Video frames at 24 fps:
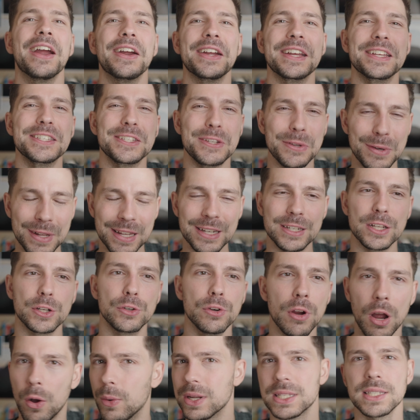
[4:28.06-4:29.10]
areas you need to
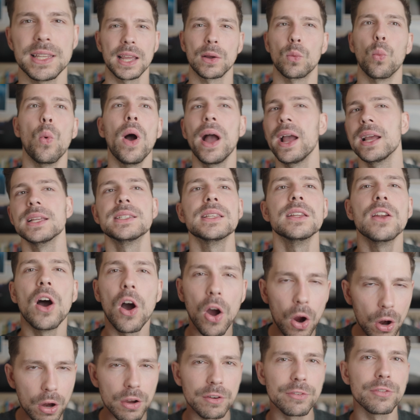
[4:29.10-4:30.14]
grow. It's like, why is it
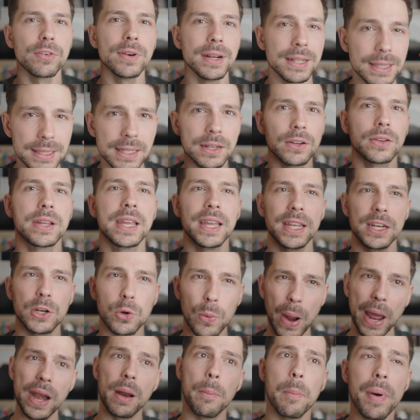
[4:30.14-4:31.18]
hard for a little kid to
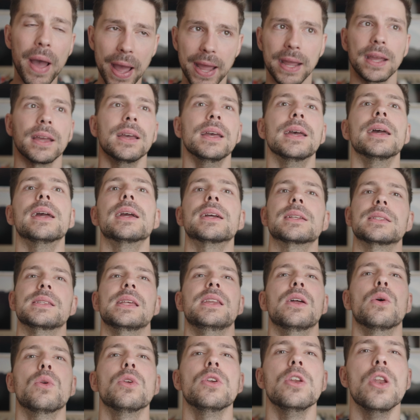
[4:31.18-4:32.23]
ride a bike? Because they
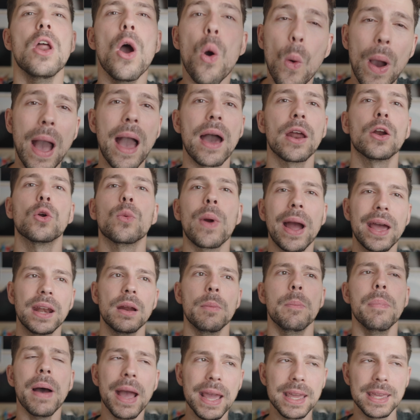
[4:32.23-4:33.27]
don't know how to ride a
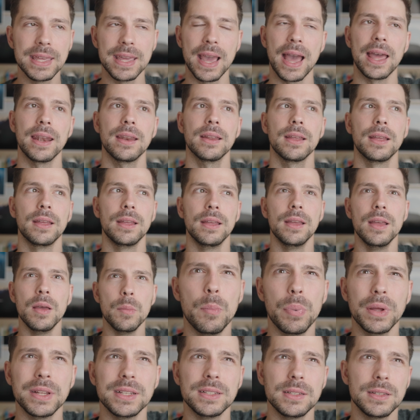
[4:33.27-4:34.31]
bike yet.
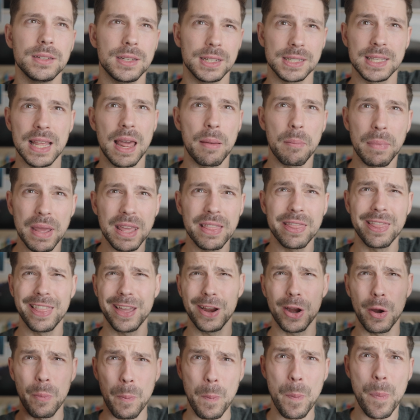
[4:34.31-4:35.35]
But does that mean
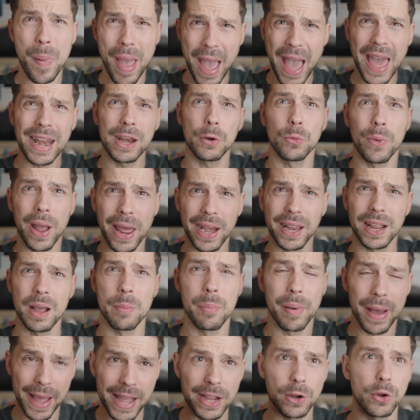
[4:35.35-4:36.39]
they're bad at riding a
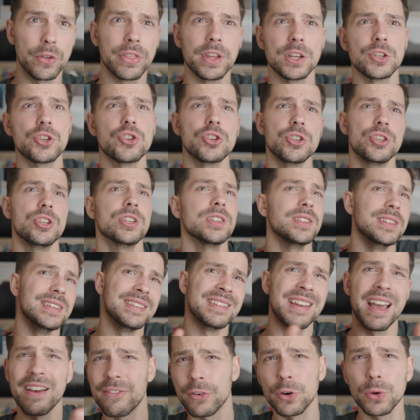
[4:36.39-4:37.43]
bike or they should just
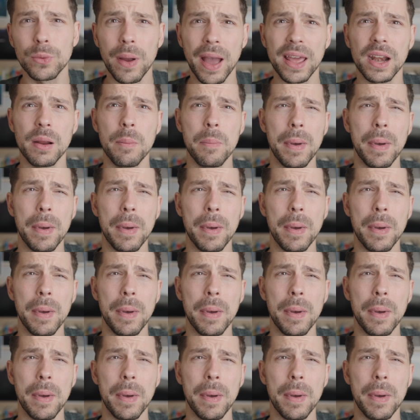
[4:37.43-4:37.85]
never ride a